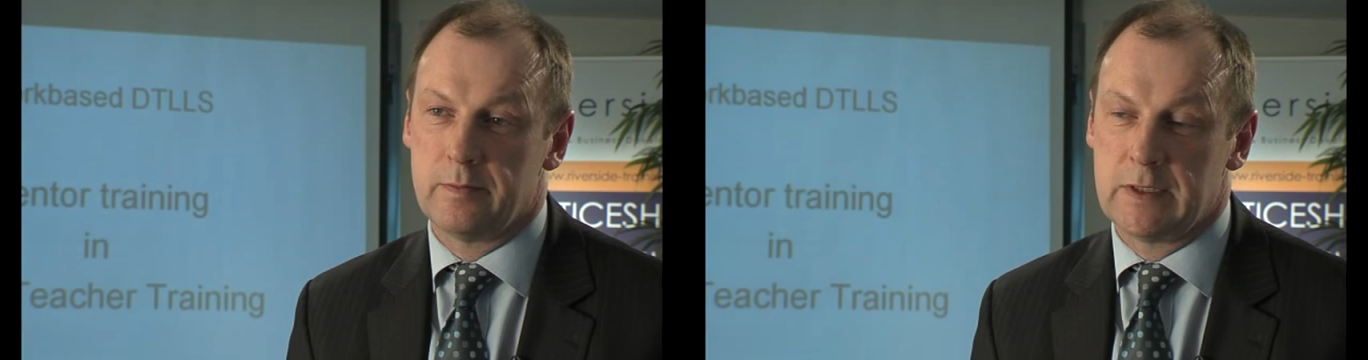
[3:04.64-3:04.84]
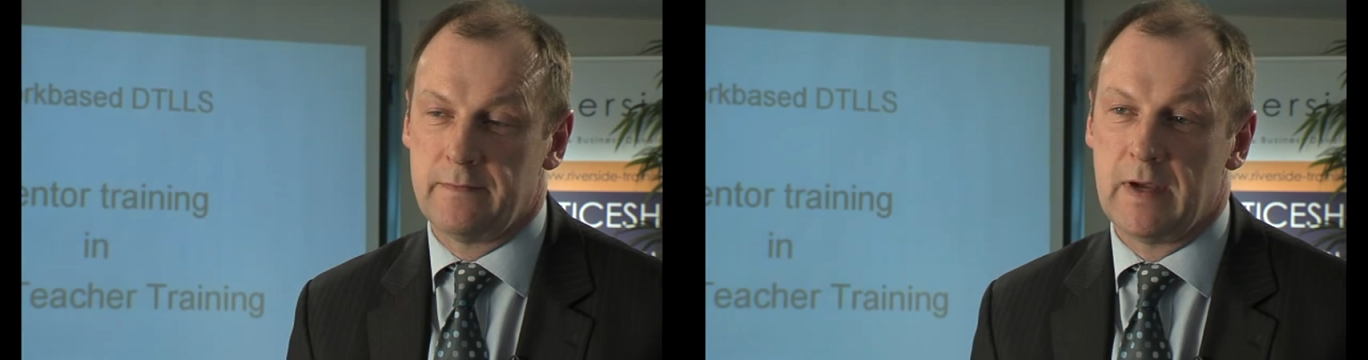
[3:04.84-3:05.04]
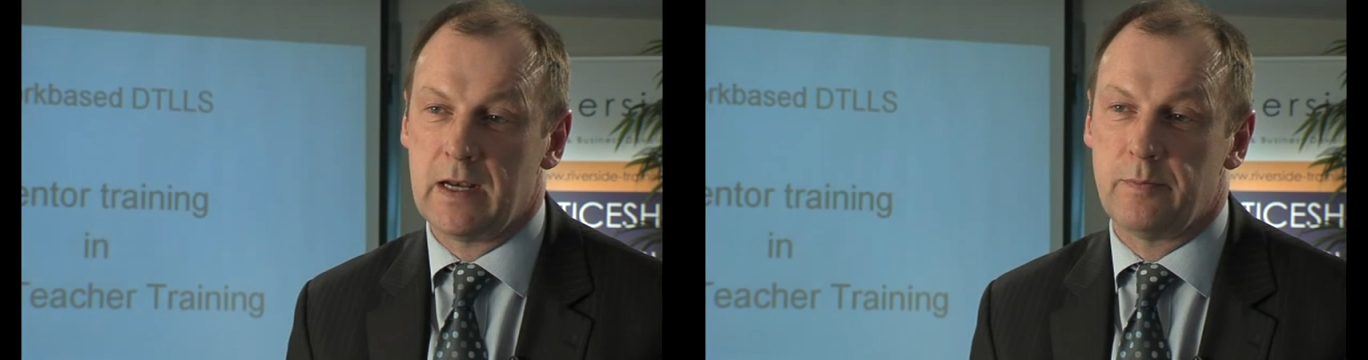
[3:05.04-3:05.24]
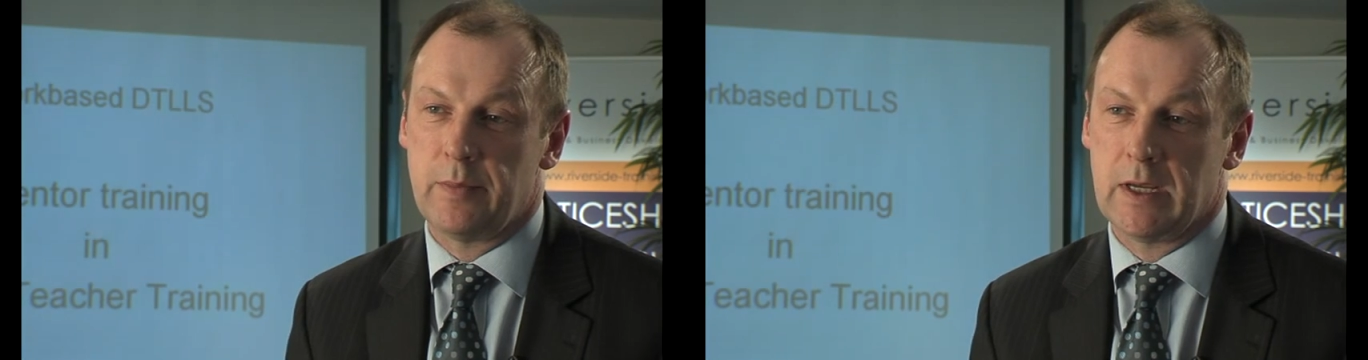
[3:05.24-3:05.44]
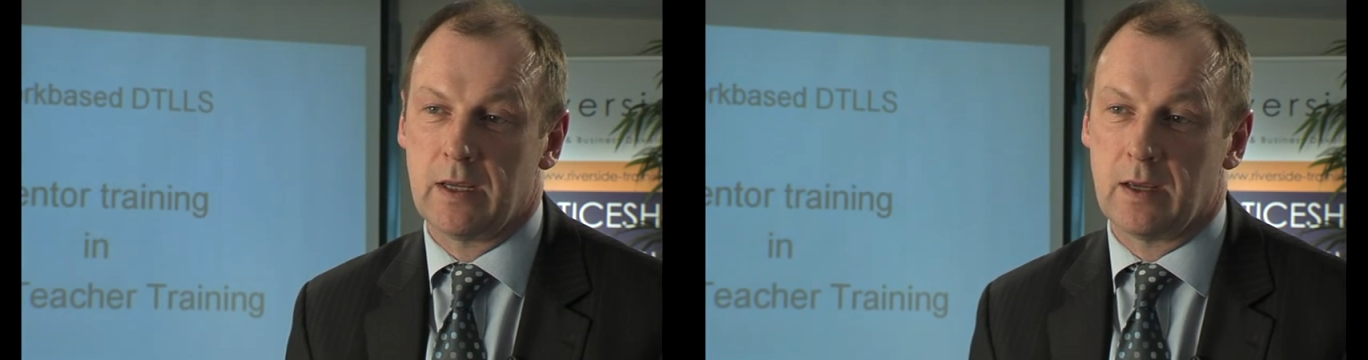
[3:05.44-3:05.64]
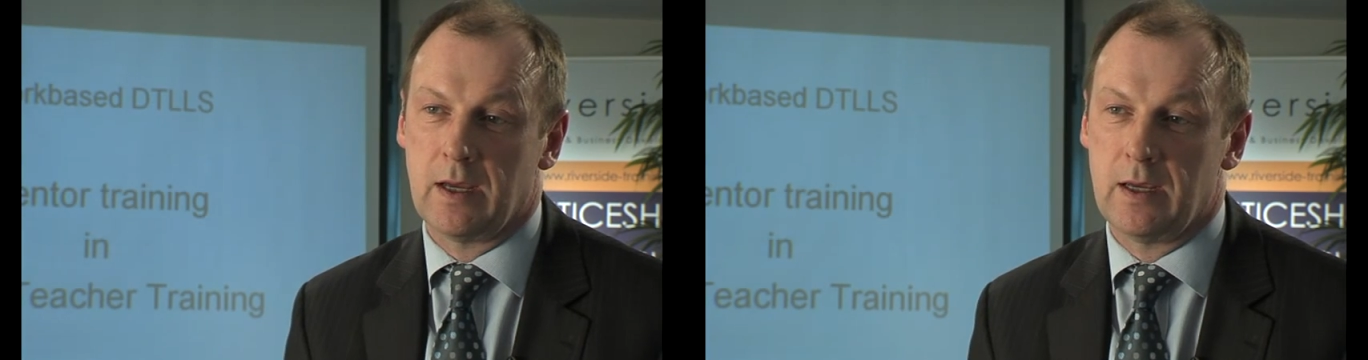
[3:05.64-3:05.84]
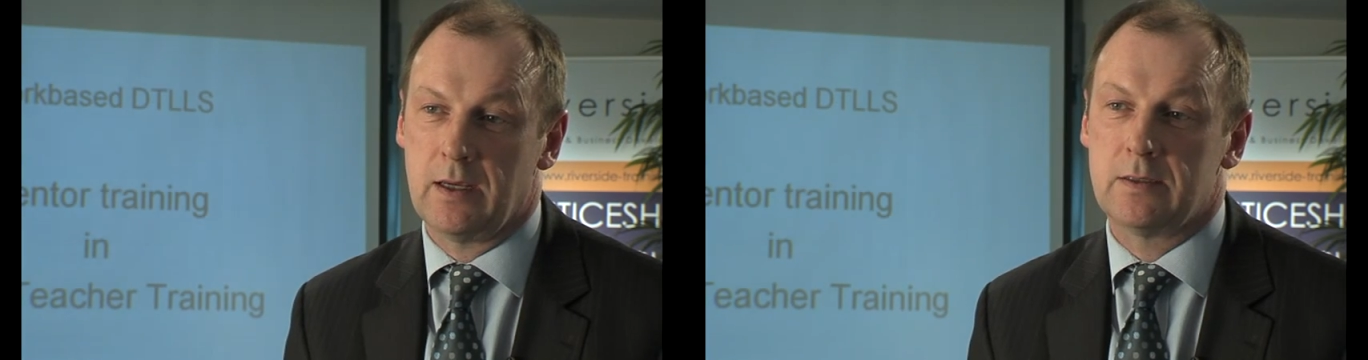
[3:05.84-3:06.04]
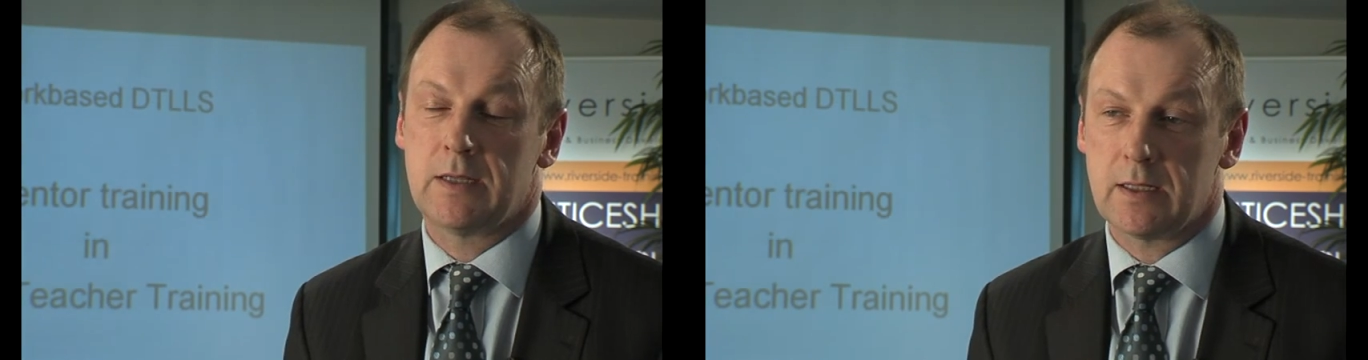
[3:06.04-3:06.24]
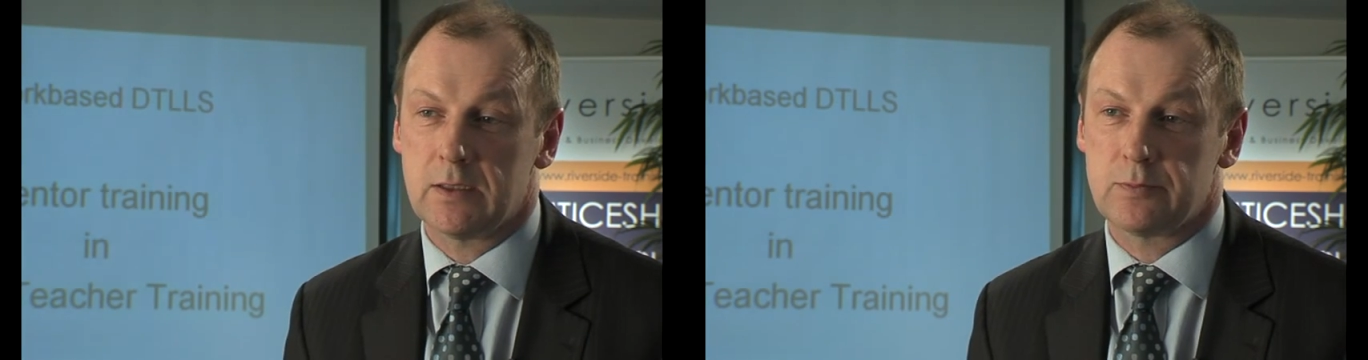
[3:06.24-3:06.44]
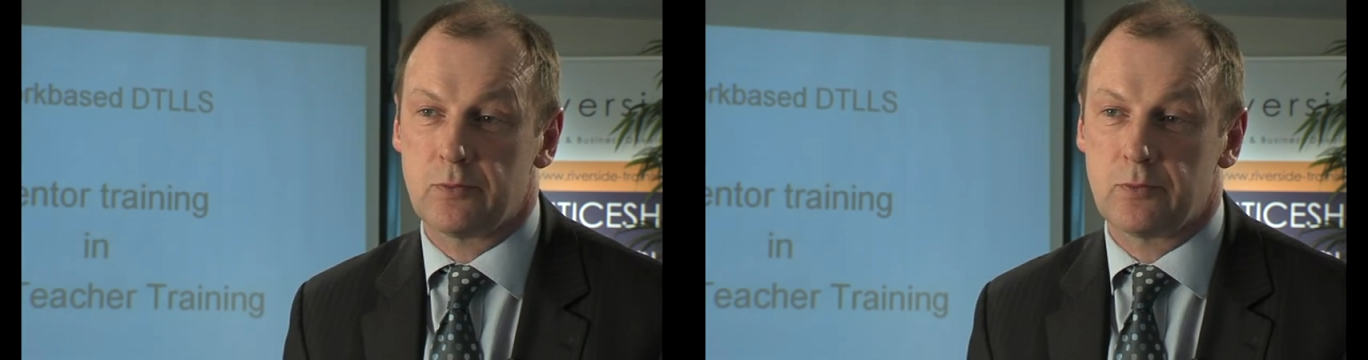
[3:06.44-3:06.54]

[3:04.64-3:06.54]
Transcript: developing a DETLS